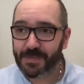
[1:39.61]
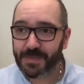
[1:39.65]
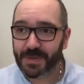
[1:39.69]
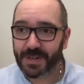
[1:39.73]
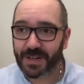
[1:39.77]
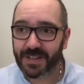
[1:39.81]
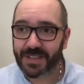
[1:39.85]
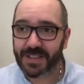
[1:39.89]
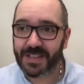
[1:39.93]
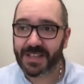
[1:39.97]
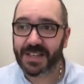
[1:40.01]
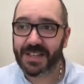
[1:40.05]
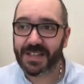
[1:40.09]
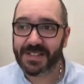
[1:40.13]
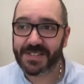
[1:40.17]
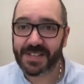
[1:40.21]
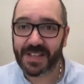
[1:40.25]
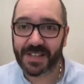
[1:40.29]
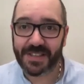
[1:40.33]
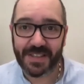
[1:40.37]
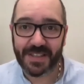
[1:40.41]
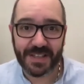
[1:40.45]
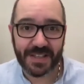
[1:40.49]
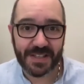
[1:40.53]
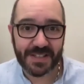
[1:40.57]
But I think it's
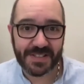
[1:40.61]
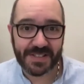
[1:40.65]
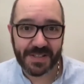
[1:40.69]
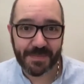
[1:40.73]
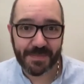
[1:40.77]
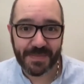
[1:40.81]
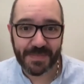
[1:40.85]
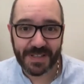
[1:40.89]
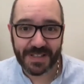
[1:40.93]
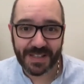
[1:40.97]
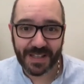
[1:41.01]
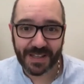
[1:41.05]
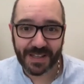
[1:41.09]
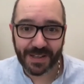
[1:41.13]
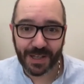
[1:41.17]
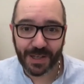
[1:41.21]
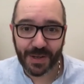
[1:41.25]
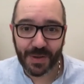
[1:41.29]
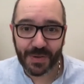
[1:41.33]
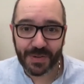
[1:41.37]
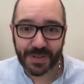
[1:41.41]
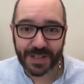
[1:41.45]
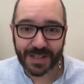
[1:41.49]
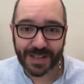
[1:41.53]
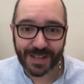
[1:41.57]
I think it's something like
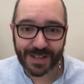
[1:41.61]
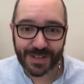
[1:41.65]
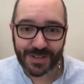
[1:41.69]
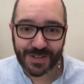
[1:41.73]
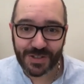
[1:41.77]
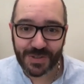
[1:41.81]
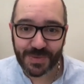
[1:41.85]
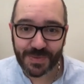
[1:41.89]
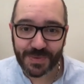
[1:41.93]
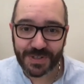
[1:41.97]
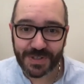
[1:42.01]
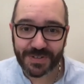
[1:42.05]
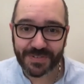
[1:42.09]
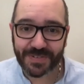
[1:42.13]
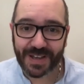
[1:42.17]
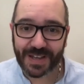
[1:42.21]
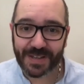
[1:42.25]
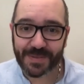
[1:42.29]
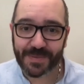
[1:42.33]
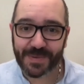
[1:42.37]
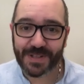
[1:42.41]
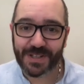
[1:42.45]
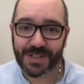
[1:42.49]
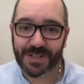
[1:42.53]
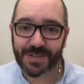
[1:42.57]
along the lines you would have
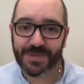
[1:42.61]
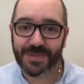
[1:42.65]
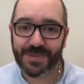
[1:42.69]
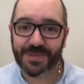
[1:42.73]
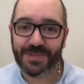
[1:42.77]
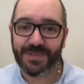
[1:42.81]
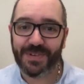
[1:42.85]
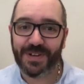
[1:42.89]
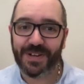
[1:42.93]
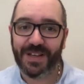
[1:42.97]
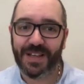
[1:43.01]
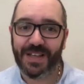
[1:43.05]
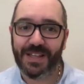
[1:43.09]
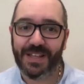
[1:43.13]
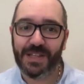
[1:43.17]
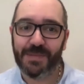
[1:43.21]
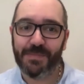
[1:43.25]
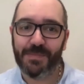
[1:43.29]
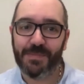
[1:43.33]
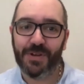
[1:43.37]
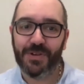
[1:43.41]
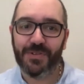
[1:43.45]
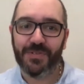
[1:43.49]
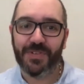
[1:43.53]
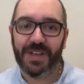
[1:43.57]
had when you were uh, in the
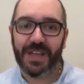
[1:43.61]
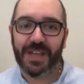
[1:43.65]
movie.